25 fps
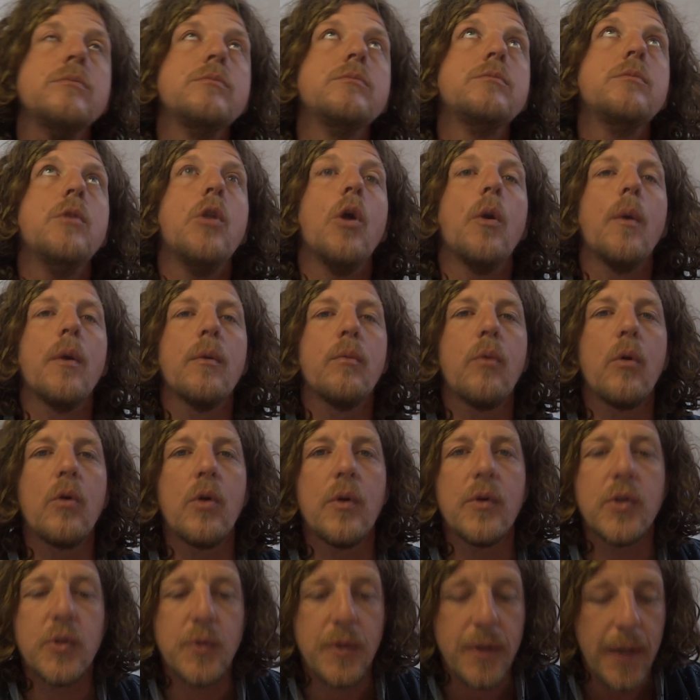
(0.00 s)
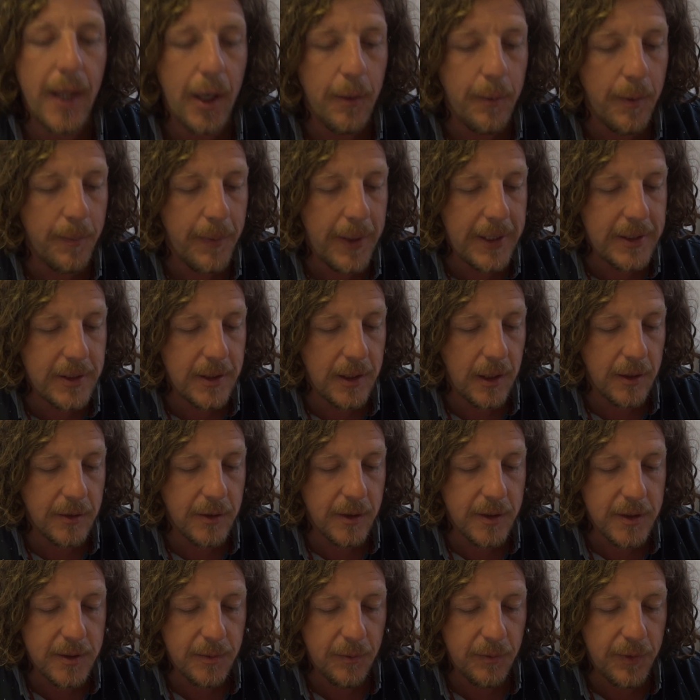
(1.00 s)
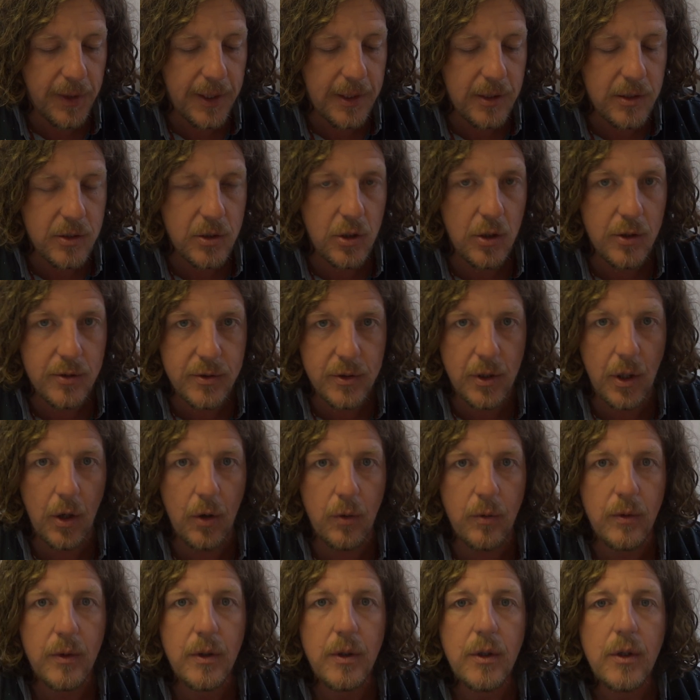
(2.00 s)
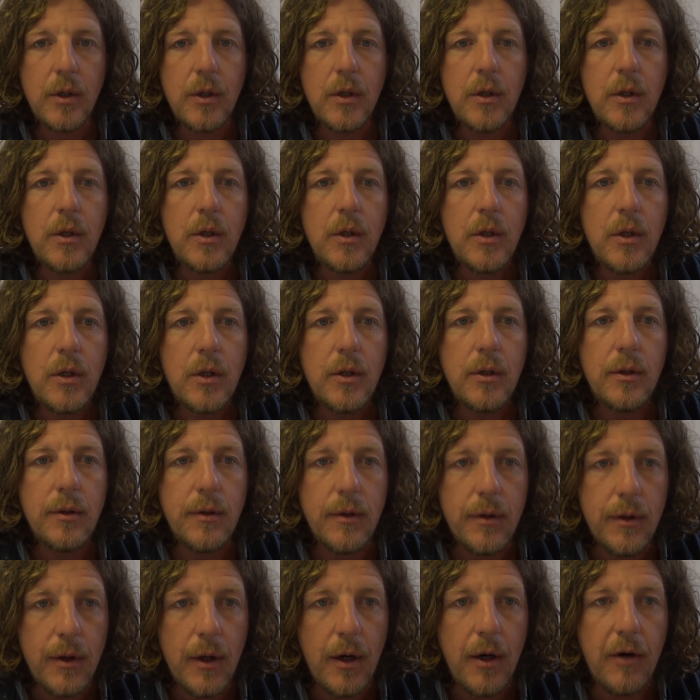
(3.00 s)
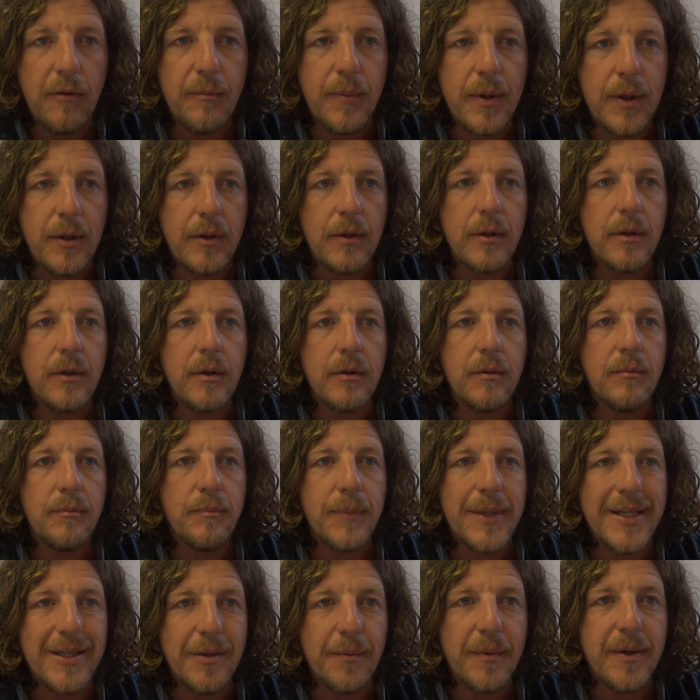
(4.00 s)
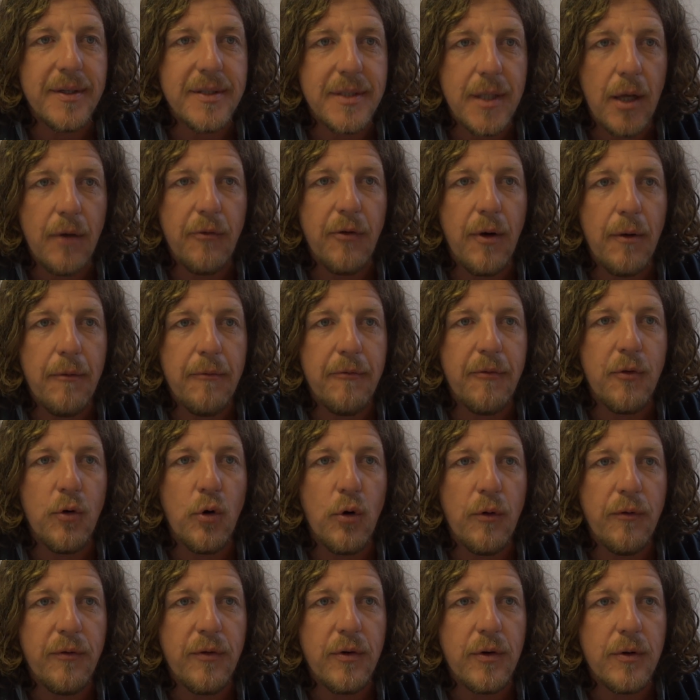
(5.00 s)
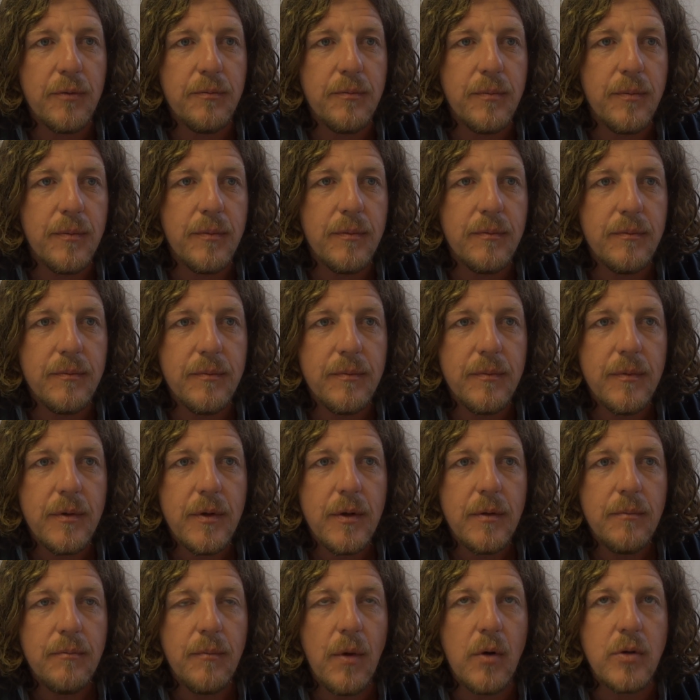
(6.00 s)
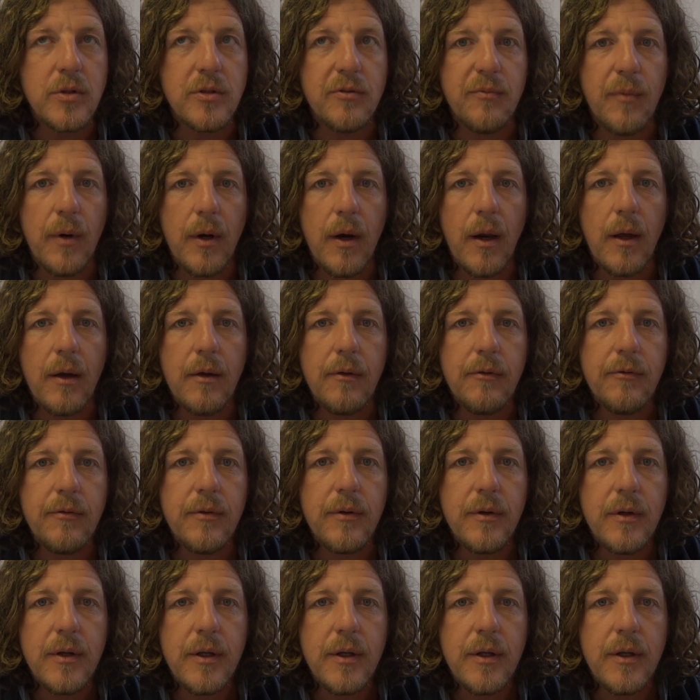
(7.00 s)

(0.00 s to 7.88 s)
No, I won't go into it now, but basically I've done some things years ago that I've been beating myself up for most of my life.